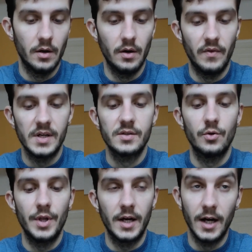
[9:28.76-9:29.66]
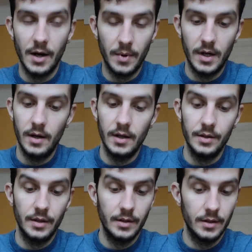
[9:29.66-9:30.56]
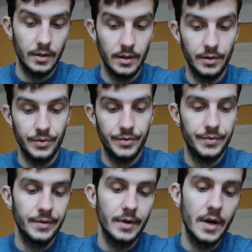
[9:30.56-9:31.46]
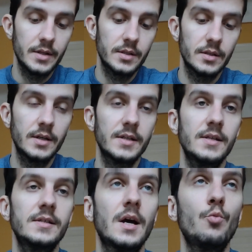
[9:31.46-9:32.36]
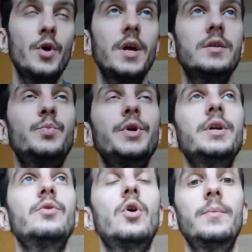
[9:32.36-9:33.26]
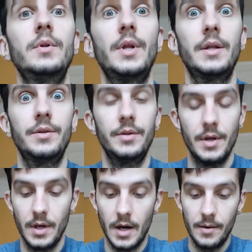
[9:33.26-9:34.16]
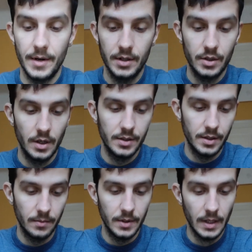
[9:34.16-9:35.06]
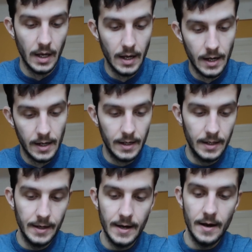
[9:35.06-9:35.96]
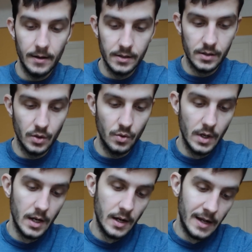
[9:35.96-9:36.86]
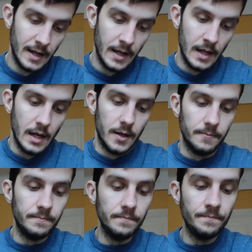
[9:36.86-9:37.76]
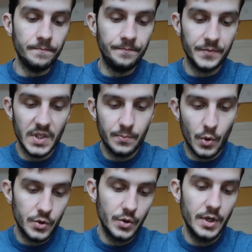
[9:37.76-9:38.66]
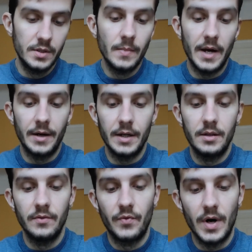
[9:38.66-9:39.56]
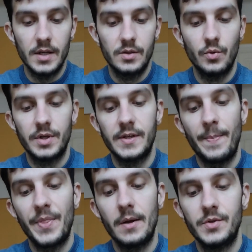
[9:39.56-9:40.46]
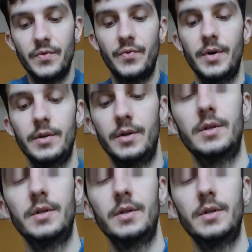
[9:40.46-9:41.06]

Vasco da Gama, and yeah, it's in some way it's pretty normal that they are nationalistic, but yeah, so these Portuguese migrated in France were sometimes referred